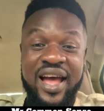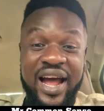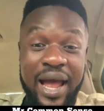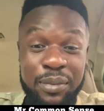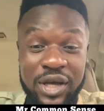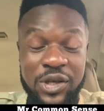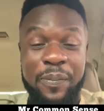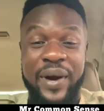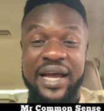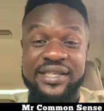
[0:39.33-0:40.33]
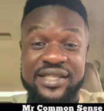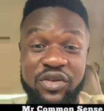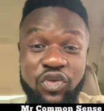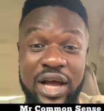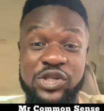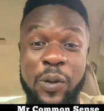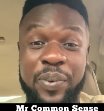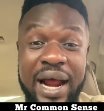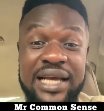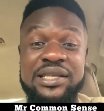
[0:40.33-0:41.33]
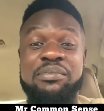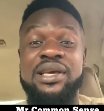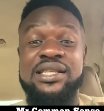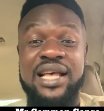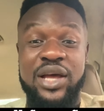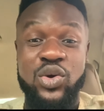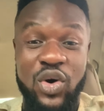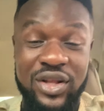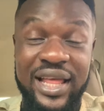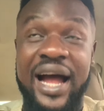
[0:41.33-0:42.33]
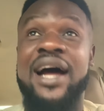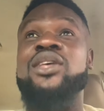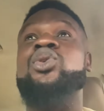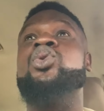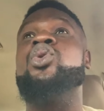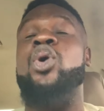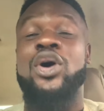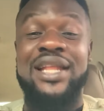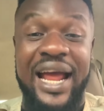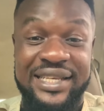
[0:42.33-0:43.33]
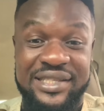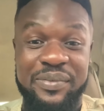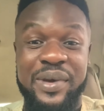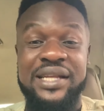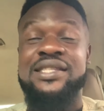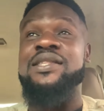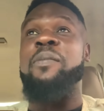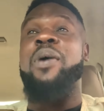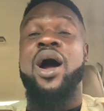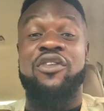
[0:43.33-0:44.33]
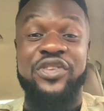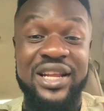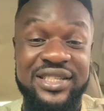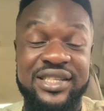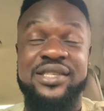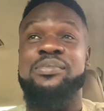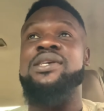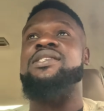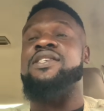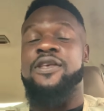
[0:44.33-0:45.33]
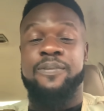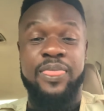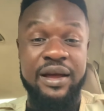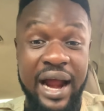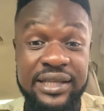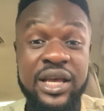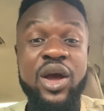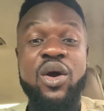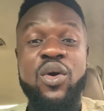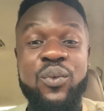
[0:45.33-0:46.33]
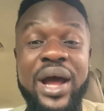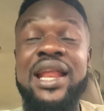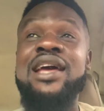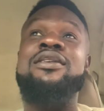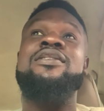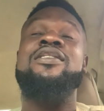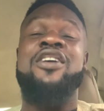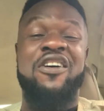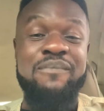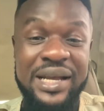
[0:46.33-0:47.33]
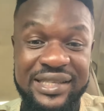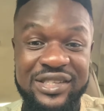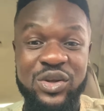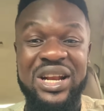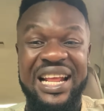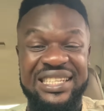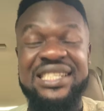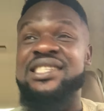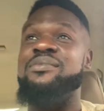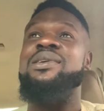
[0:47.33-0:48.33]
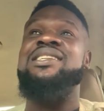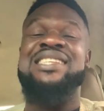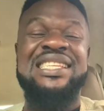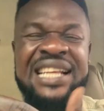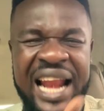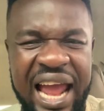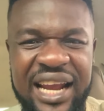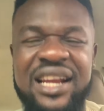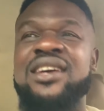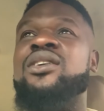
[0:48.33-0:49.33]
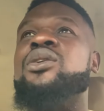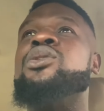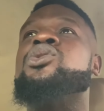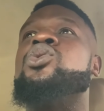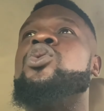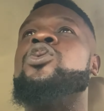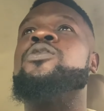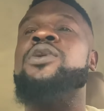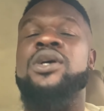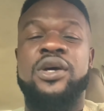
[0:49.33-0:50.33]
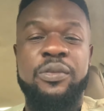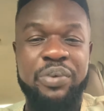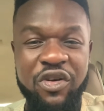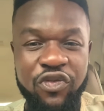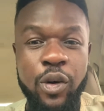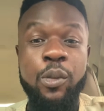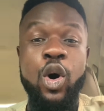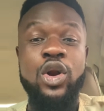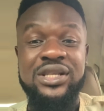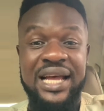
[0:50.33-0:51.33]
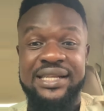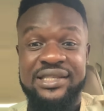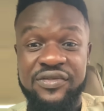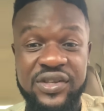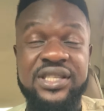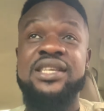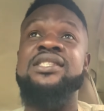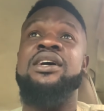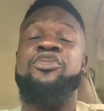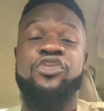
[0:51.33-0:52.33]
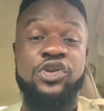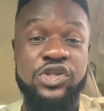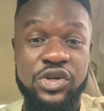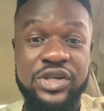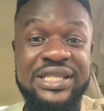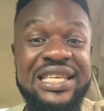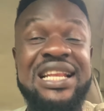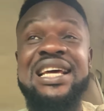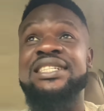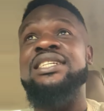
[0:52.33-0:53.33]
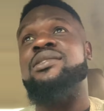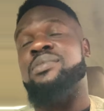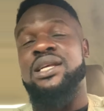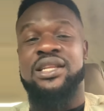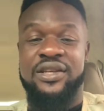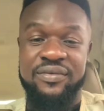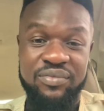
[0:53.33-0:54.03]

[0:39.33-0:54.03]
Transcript: I'm not surprised. If you are surprised, it means that you under you underestimate the power of legitimacy, right? When a government is not legitimate, it's likely going to perform all its activities and functions illegitimately